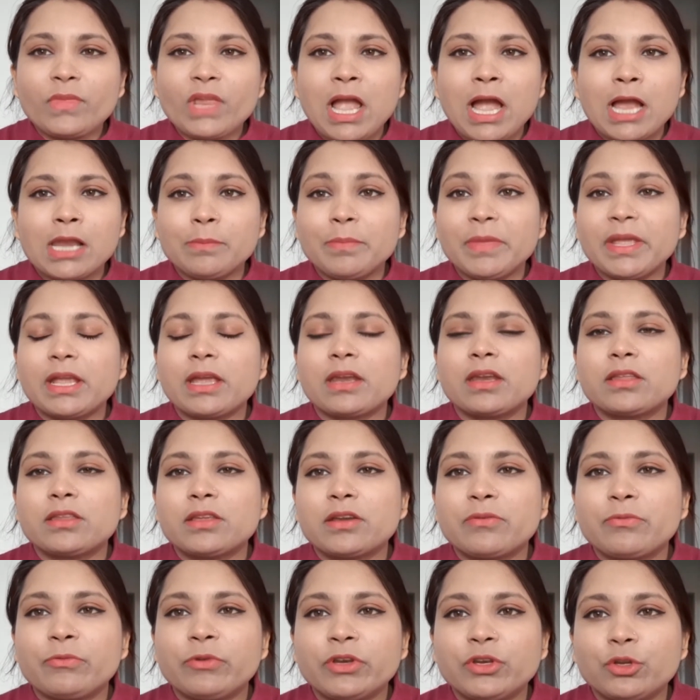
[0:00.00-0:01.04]
make
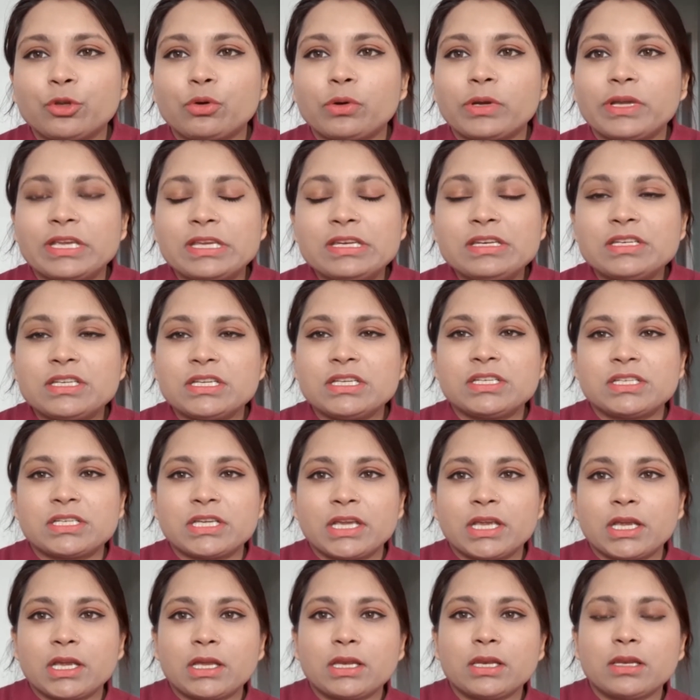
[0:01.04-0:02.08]
another video in
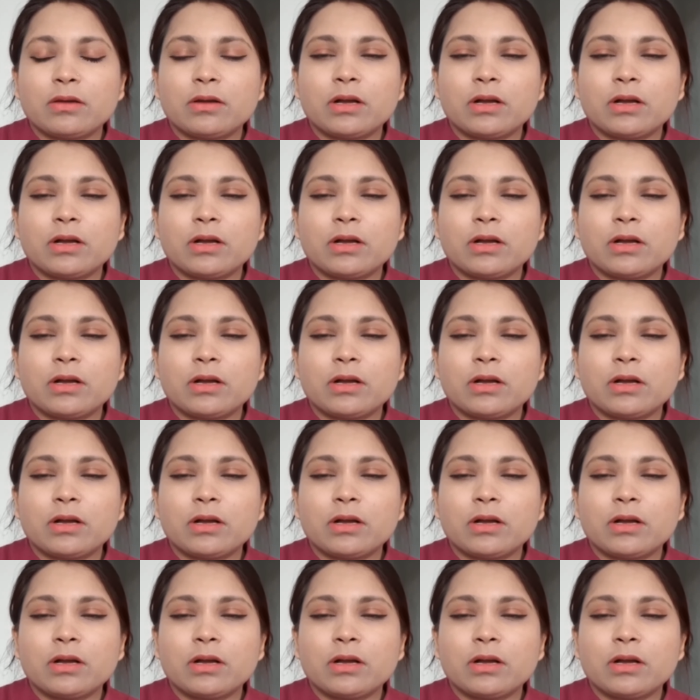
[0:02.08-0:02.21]
detail